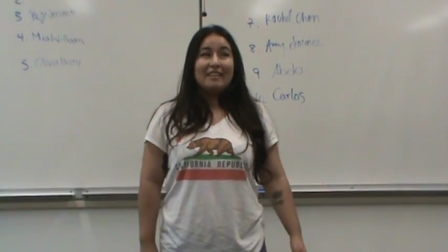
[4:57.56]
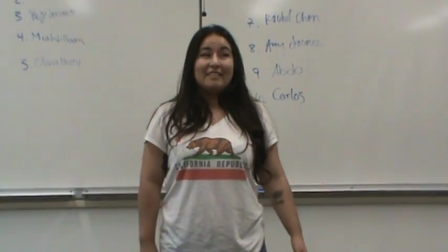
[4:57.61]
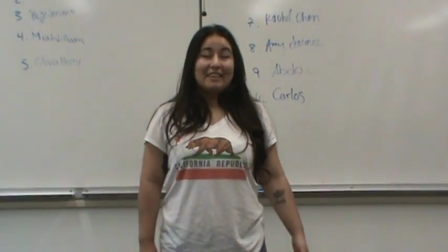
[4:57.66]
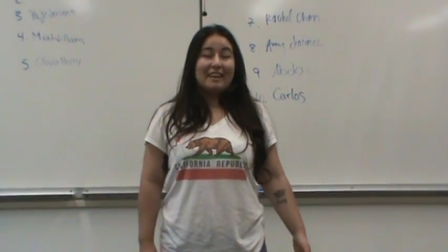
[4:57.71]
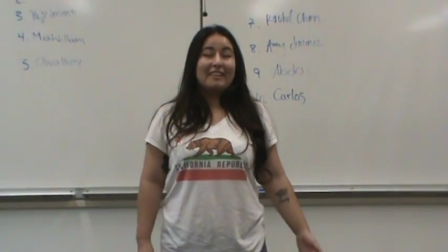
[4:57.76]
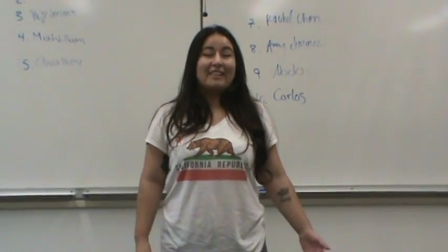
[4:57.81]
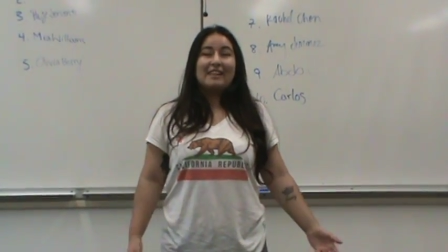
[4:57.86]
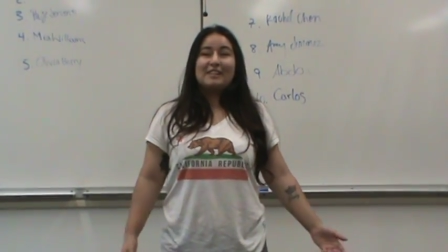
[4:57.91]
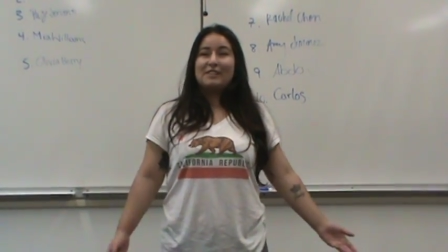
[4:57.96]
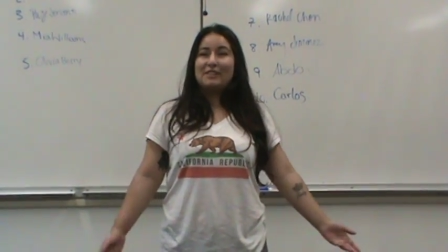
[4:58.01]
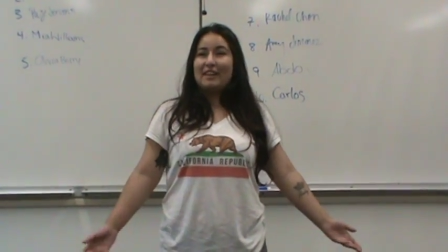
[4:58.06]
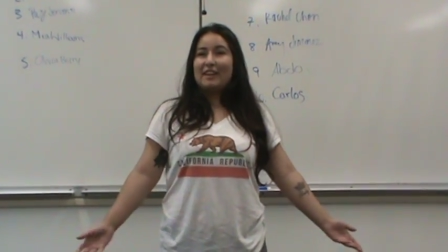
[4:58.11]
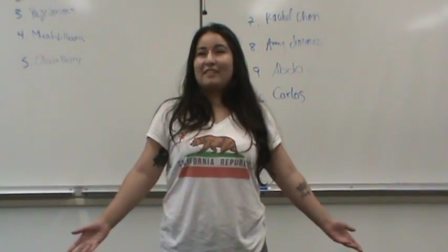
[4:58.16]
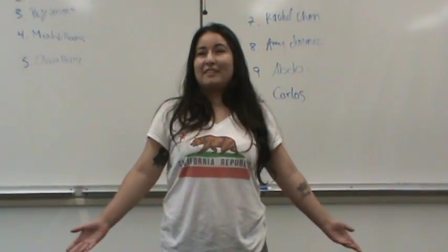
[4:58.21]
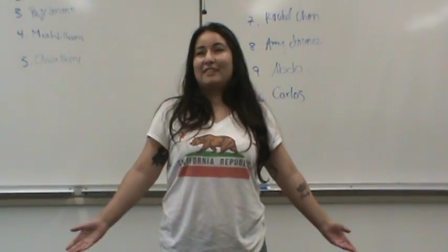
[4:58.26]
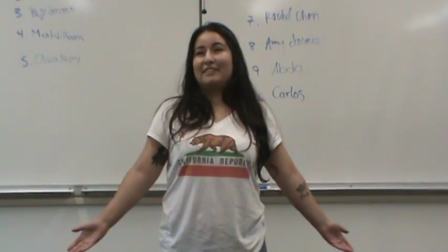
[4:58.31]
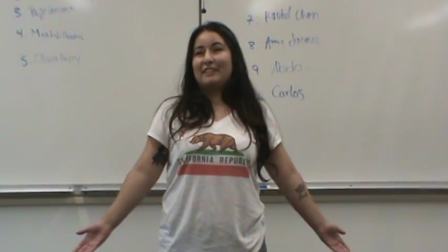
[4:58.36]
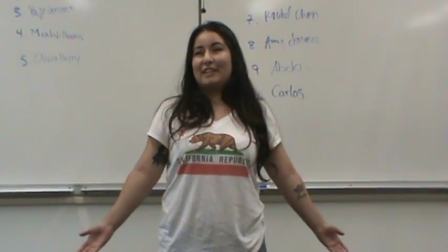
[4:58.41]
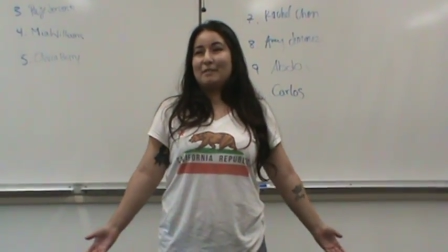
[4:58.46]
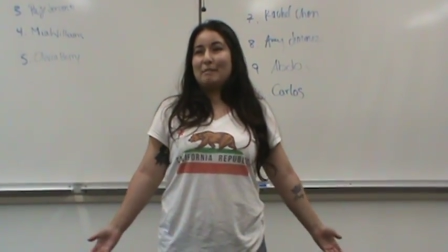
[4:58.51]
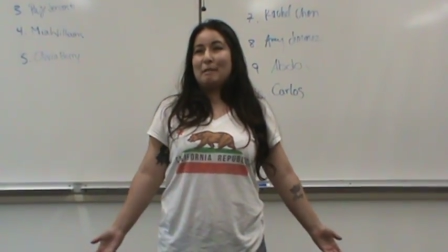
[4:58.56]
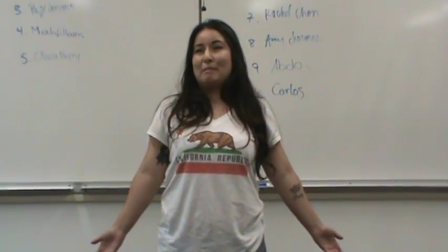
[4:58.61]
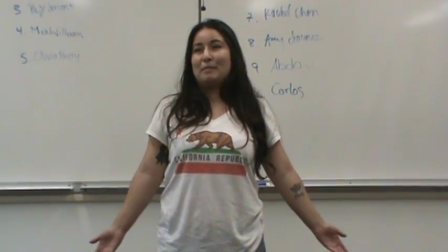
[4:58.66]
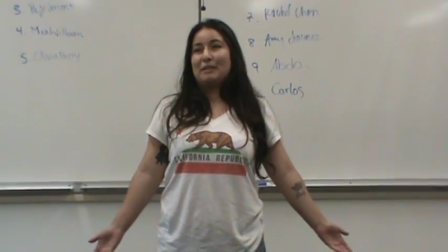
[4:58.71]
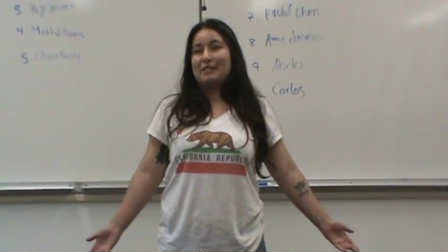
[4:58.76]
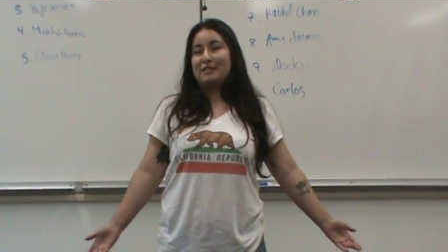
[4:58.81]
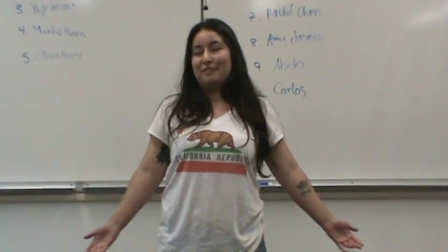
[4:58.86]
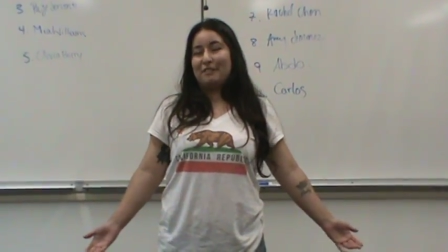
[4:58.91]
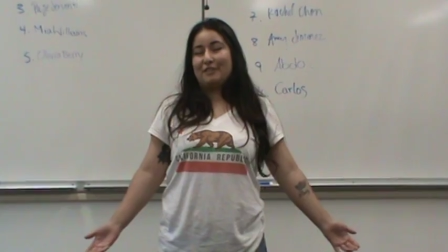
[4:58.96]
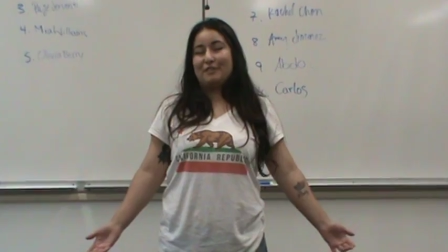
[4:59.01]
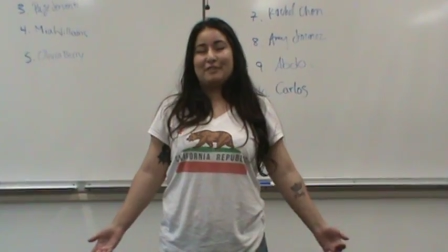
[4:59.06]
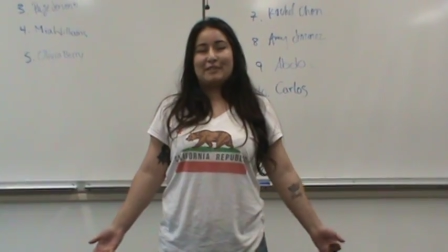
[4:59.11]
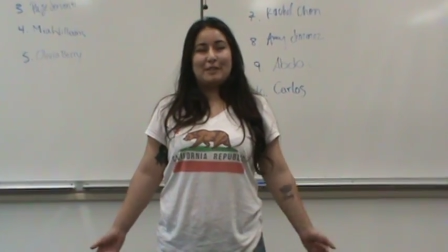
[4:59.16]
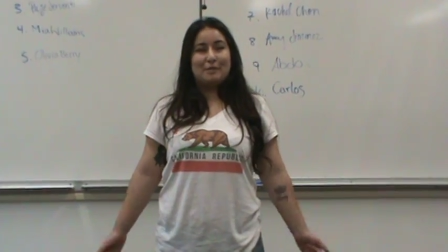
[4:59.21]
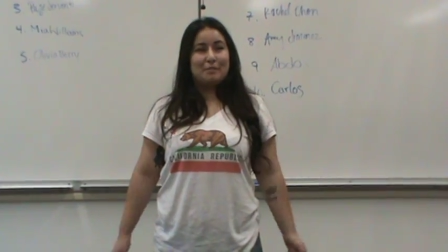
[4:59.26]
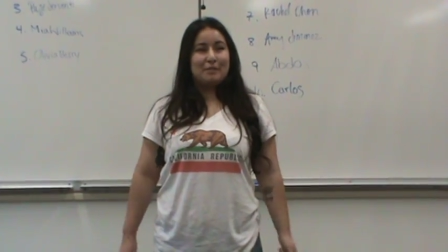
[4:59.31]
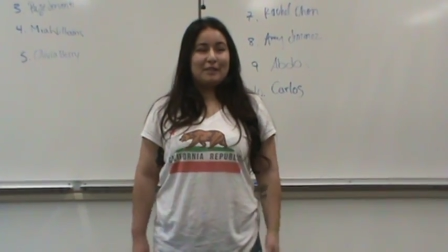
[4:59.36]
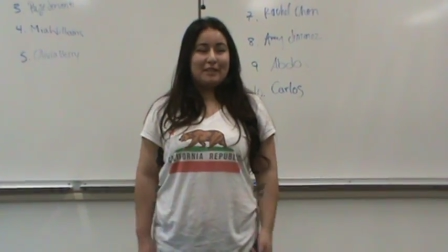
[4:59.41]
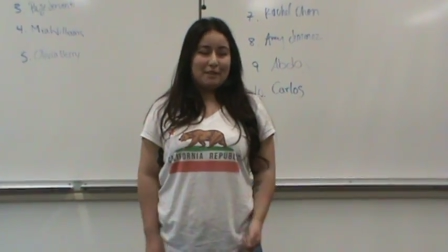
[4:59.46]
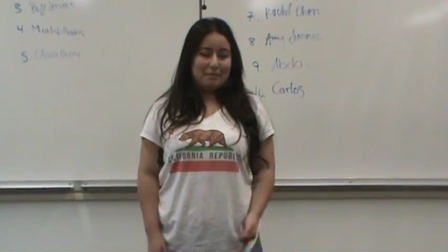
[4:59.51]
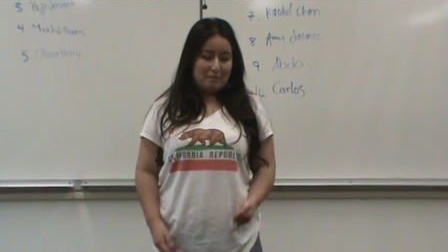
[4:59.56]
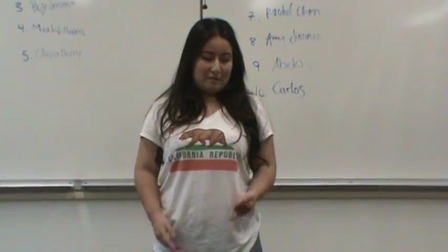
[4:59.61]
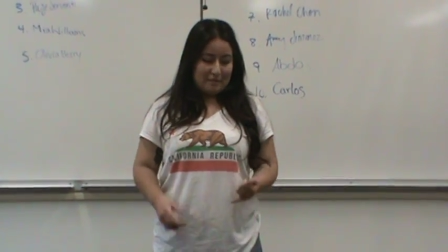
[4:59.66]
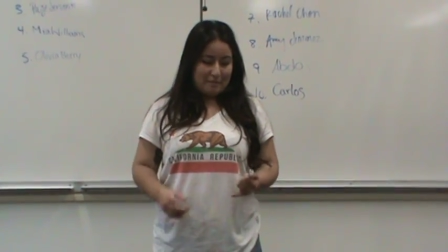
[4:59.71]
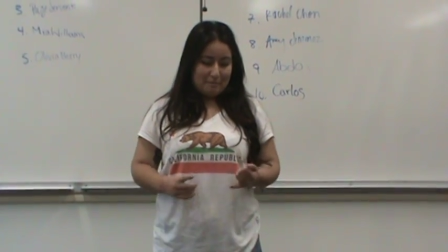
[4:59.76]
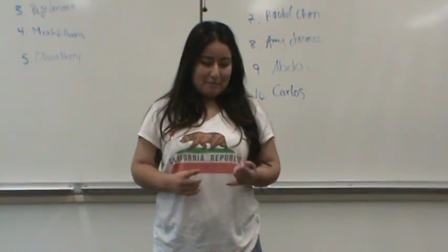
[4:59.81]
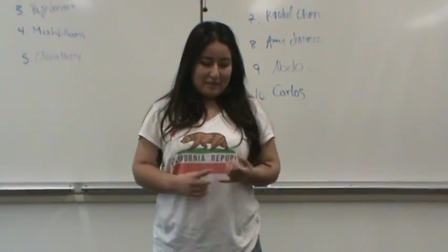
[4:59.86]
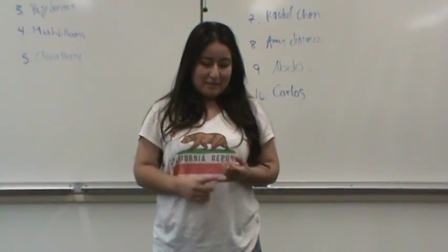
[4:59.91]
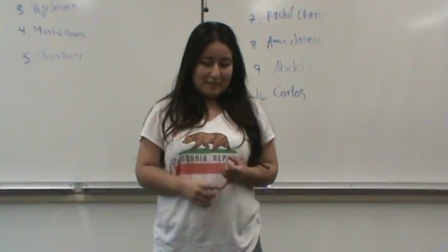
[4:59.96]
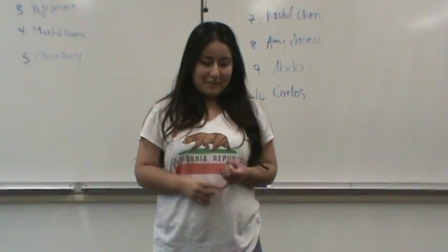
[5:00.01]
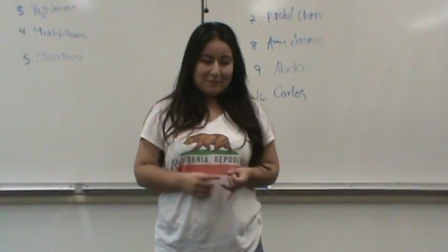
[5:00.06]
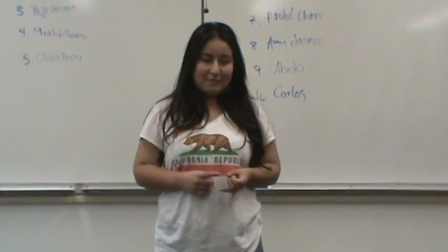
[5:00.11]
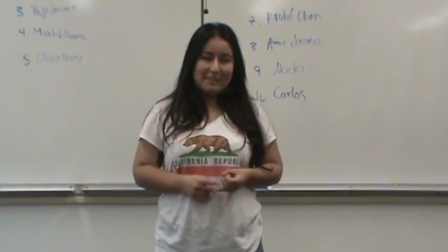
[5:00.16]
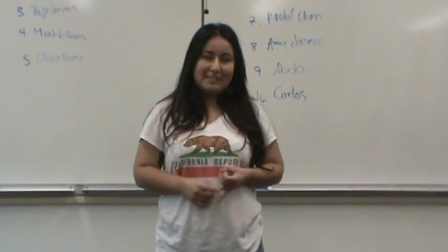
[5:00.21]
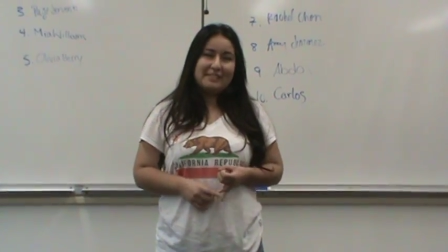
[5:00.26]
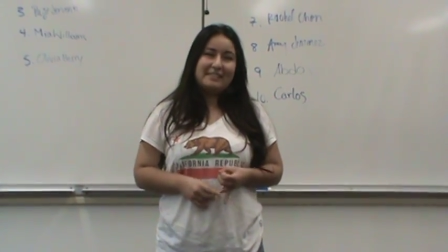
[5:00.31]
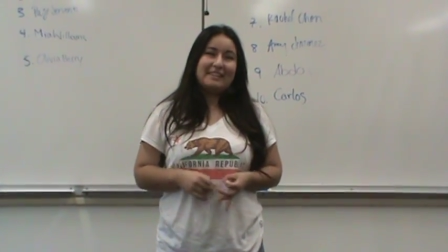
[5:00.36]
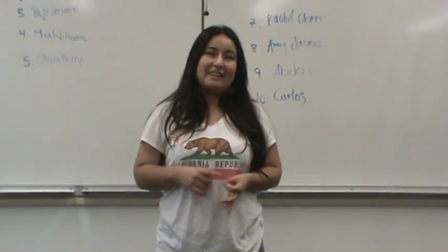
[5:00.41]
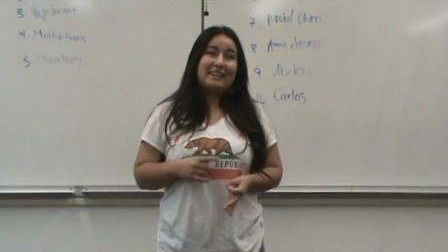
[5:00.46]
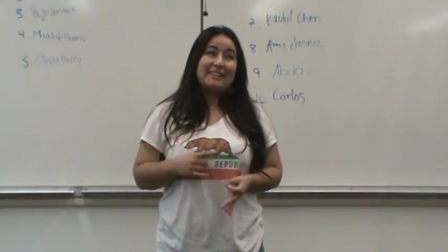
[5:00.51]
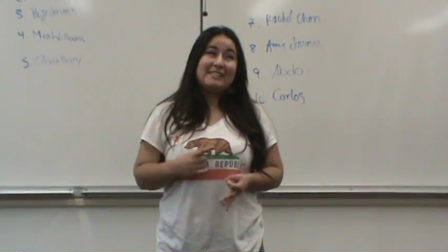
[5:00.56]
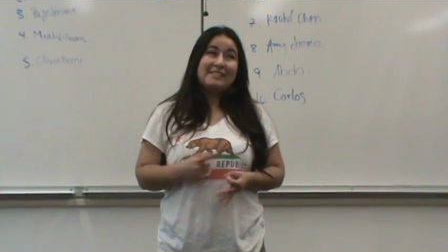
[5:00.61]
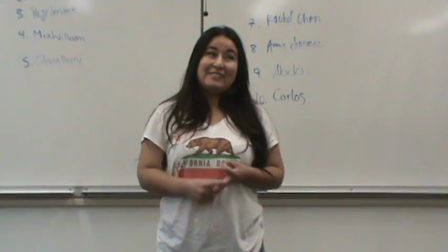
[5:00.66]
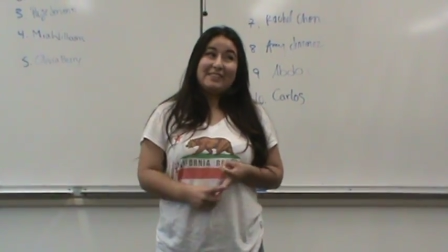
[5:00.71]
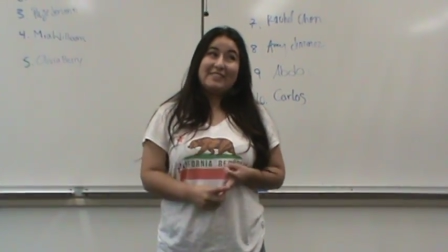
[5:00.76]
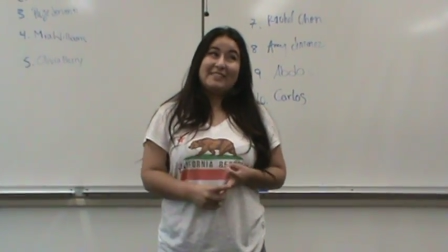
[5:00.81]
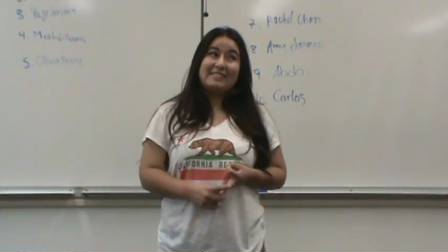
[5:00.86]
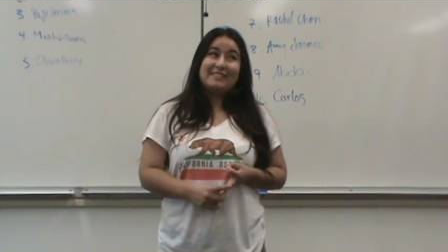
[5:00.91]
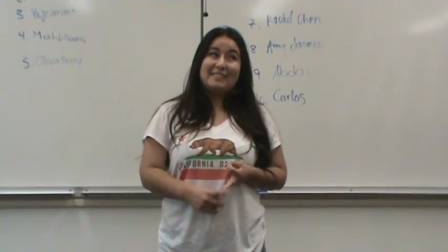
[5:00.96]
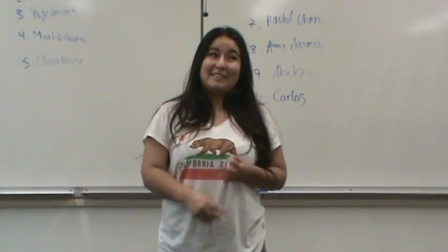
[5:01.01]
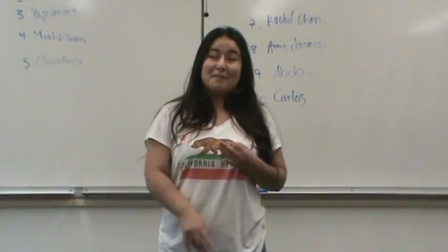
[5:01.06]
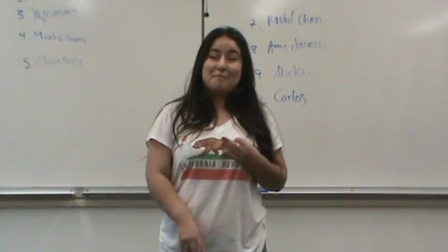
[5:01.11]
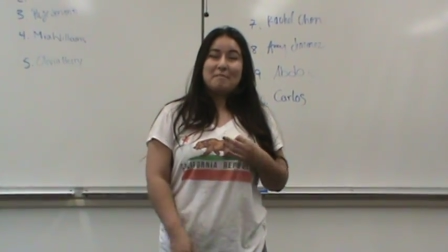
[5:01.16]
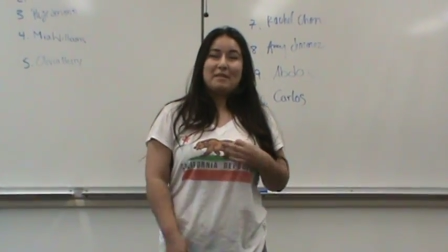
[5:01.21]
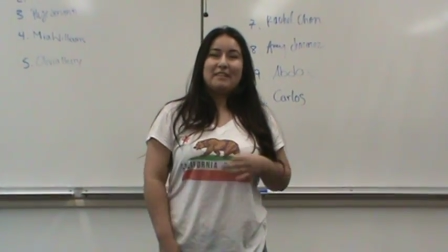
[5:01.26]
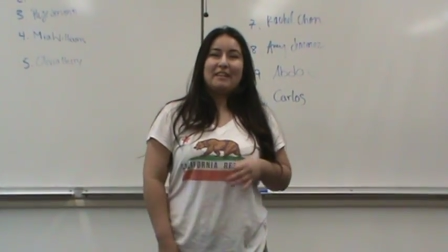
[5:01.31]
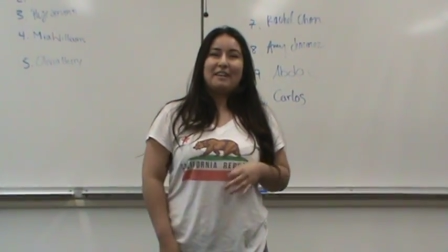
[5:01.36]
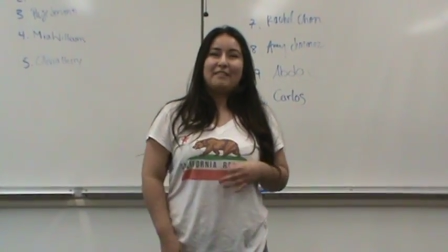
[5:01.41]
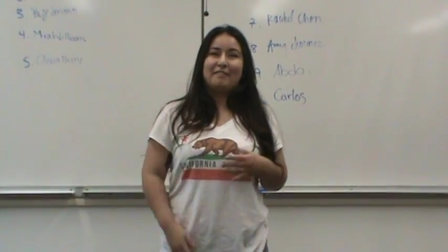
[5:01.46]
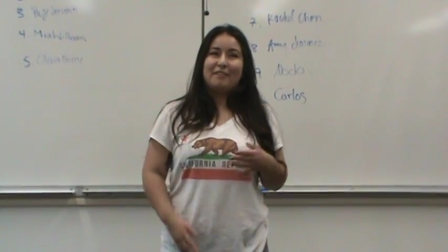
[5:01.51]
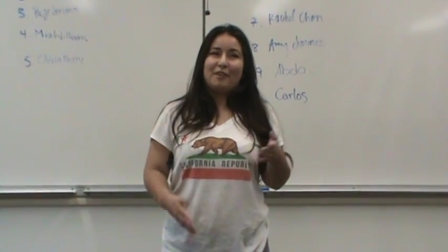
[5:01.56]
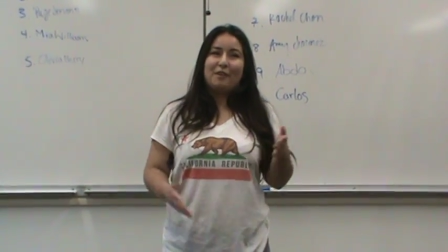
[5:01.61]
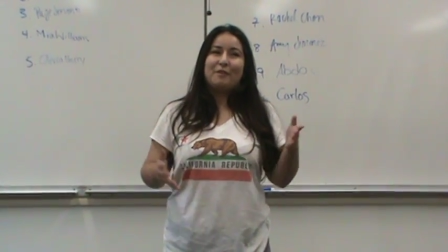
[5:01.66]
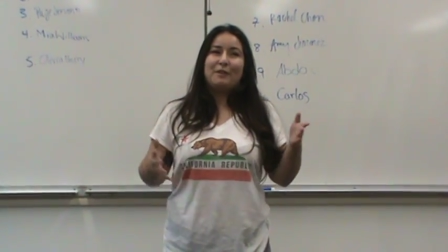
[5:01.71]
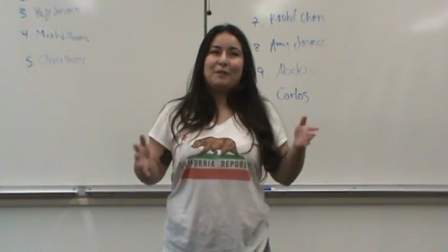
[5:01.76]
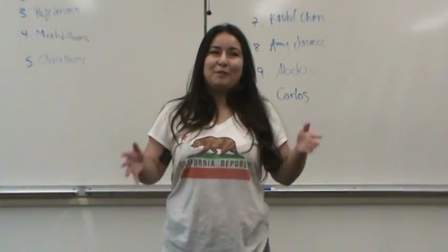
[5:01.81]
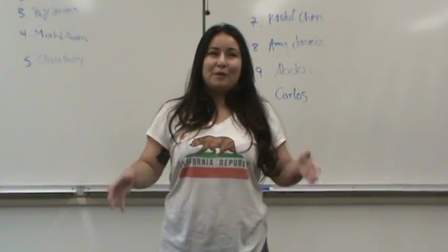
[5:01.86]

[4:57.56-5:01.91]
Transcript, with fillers: yeah, that's when I learned that my best friend was able to give me the best, worst, and fittest day of my life all in